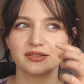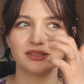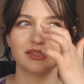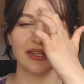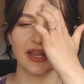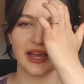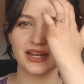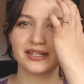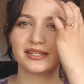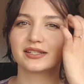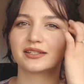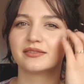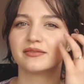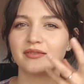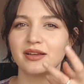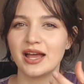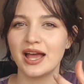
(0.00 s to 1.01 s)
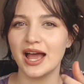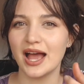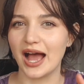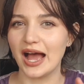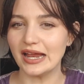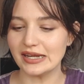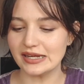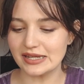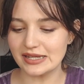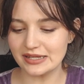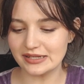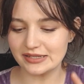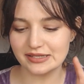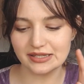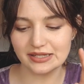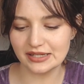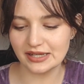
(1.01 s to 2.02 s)
light,
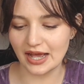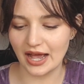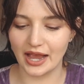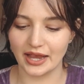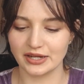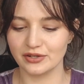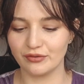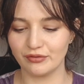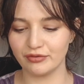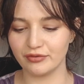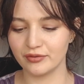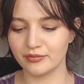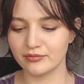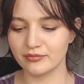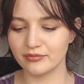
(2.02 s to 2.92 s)
anisey kind of